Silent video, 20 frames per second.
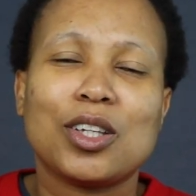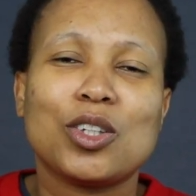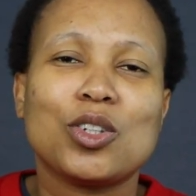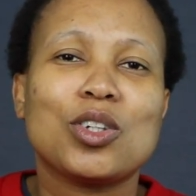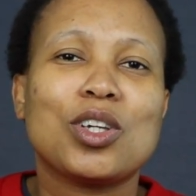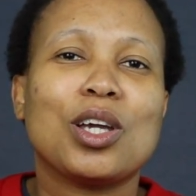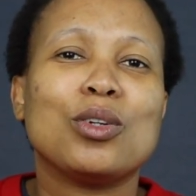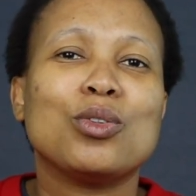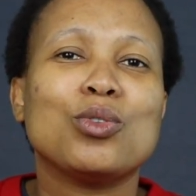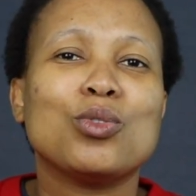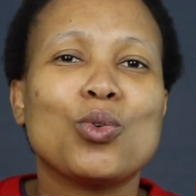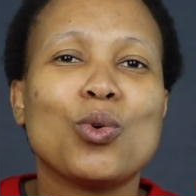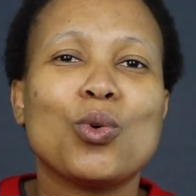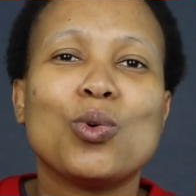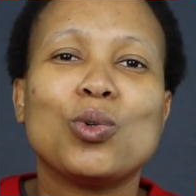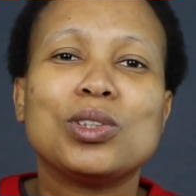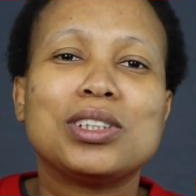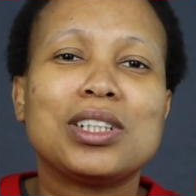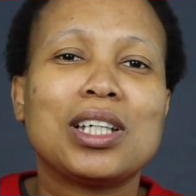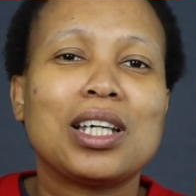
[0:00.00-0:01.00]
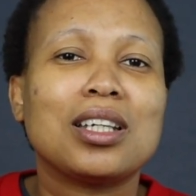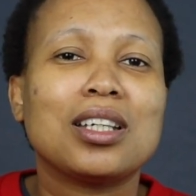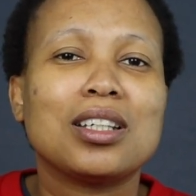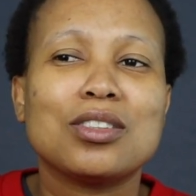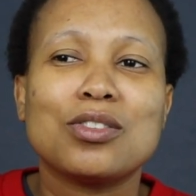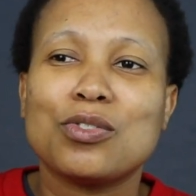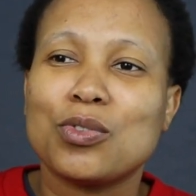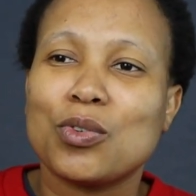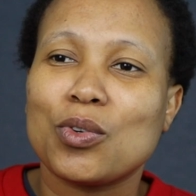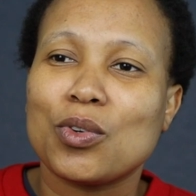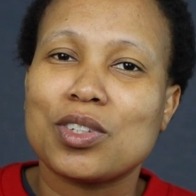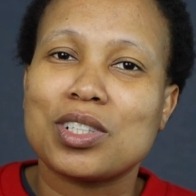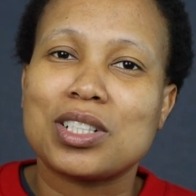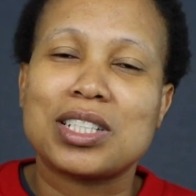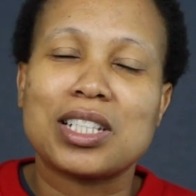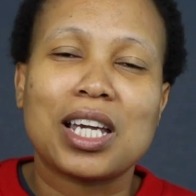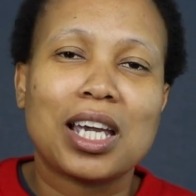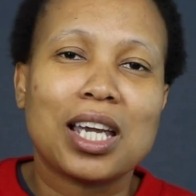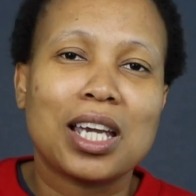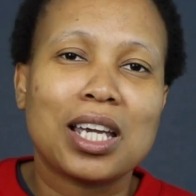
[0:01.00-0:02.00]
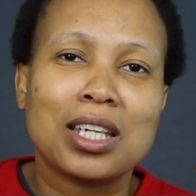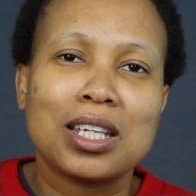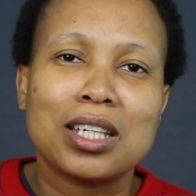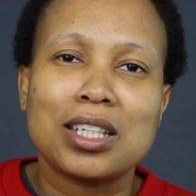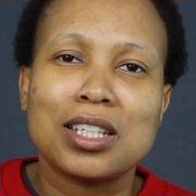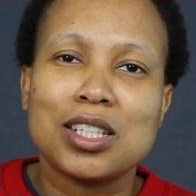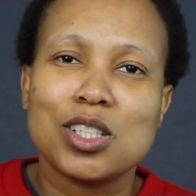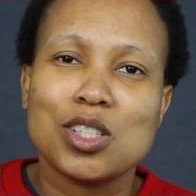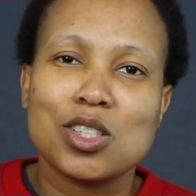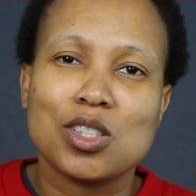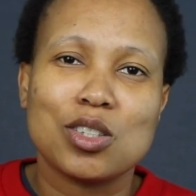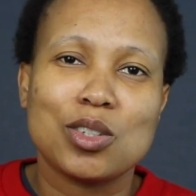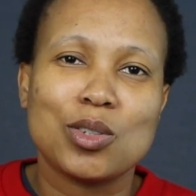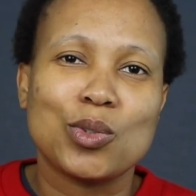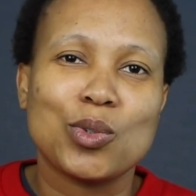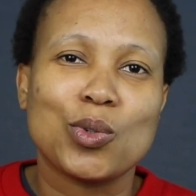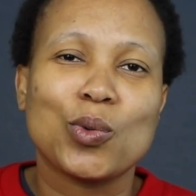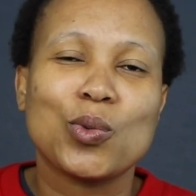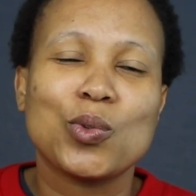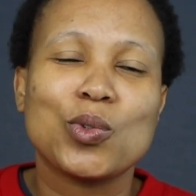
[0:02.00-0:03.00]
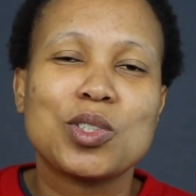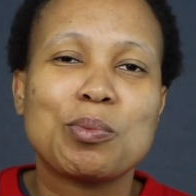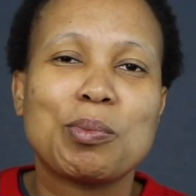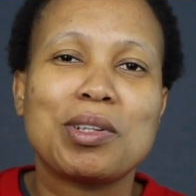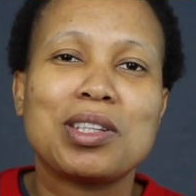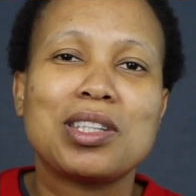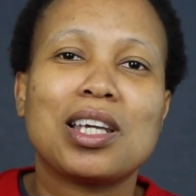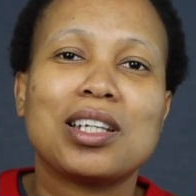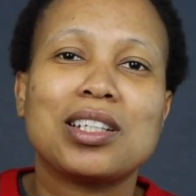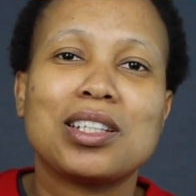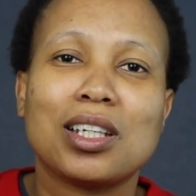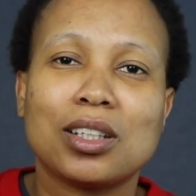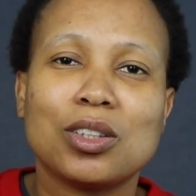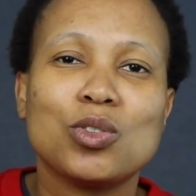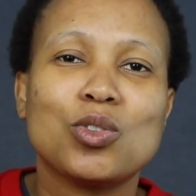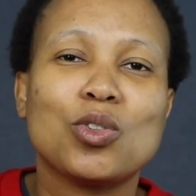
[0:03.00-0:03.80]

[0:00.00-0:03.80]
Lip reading: you can go take it for a day, spend the day.